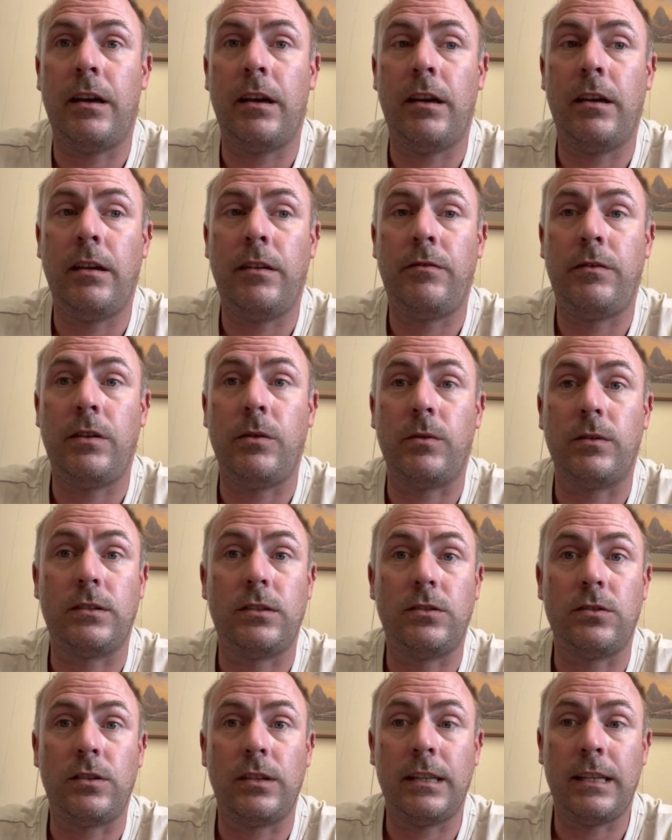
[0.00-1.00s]
if you want to
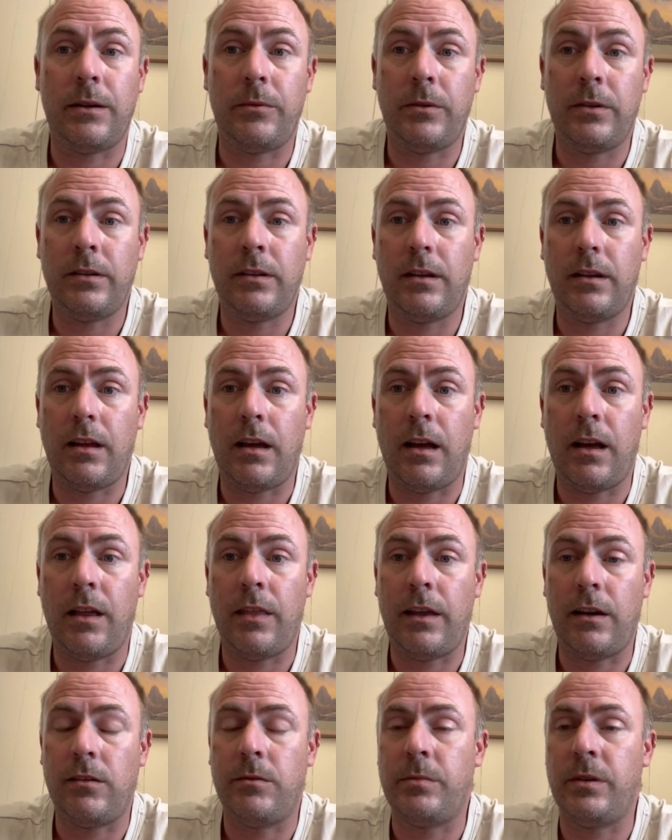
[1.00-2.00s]
join that one. Uh,
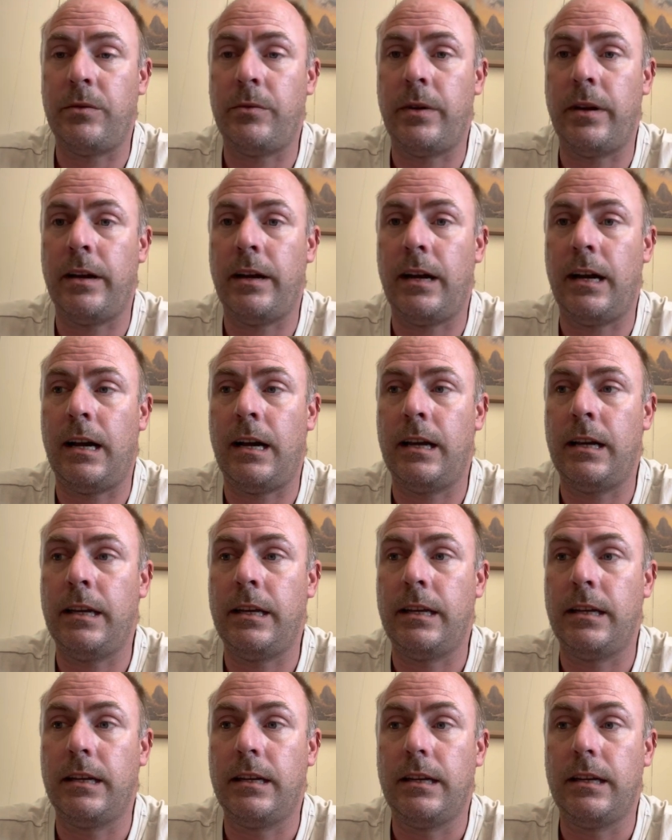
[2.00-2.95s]
that will be where I